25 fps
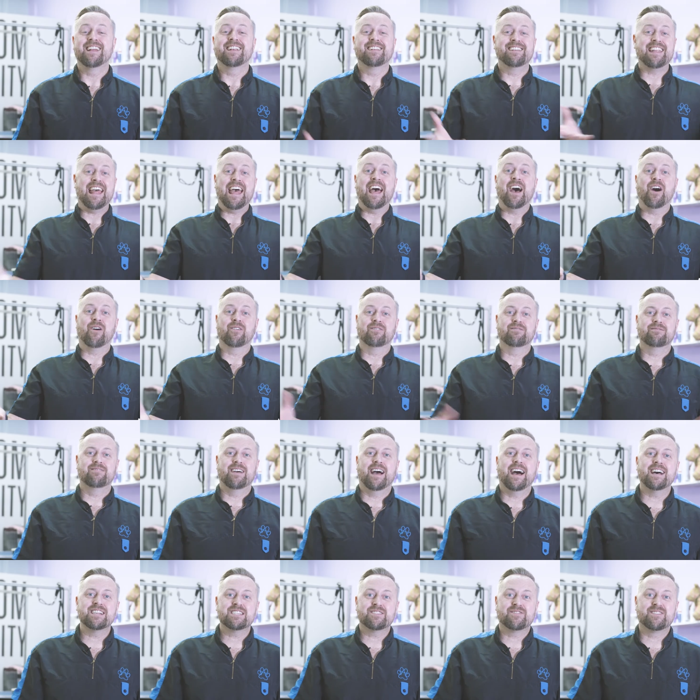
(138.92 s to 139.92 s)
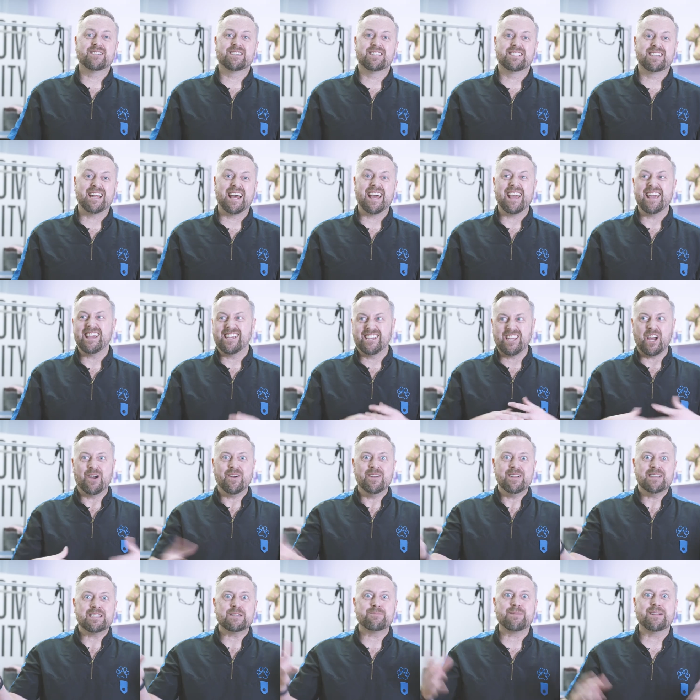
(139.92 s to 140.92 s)
Now, as for today, go
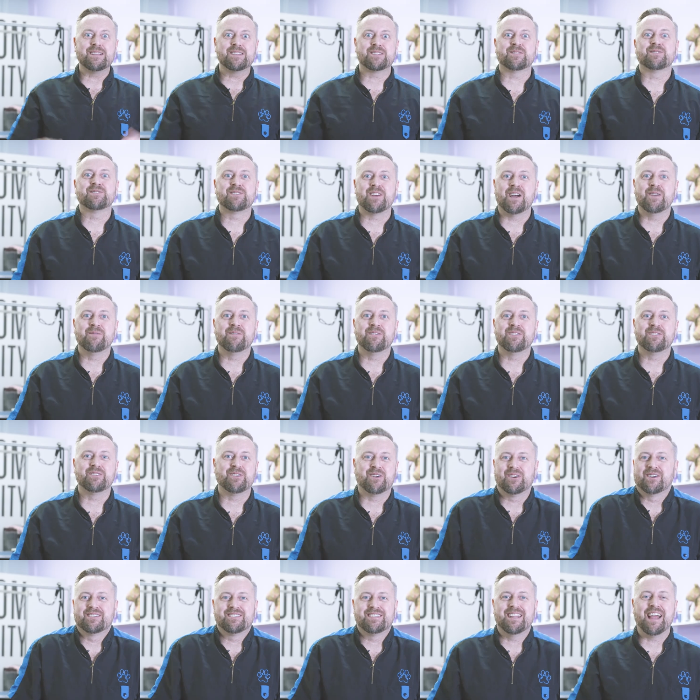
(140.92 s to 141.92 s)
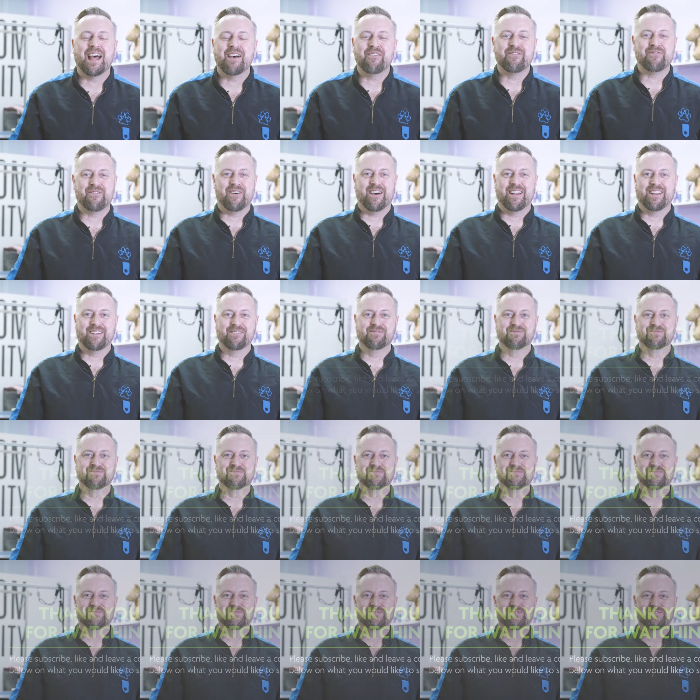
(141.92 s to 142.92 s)
and spend some time with your dogs and have
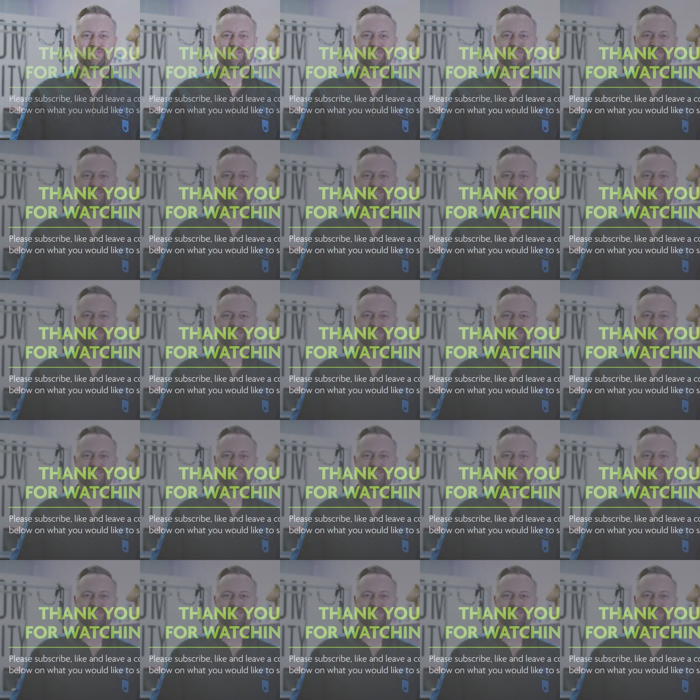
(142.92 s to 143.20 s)
fun.